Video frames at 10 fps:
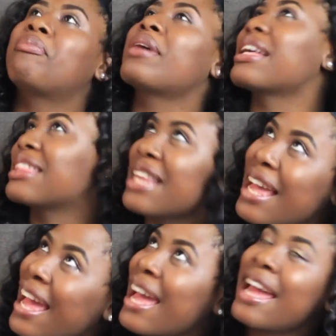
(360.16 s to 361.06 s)
But
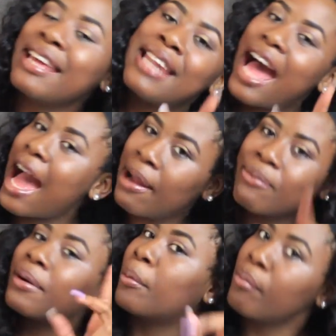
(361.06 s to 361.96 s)
then I
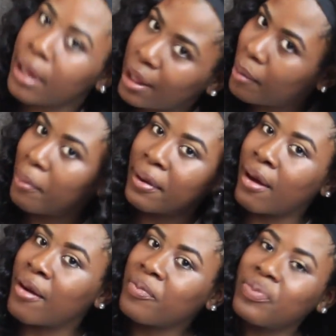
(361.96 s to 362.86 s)

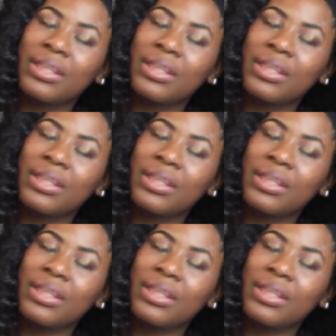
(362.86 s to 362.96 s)
remember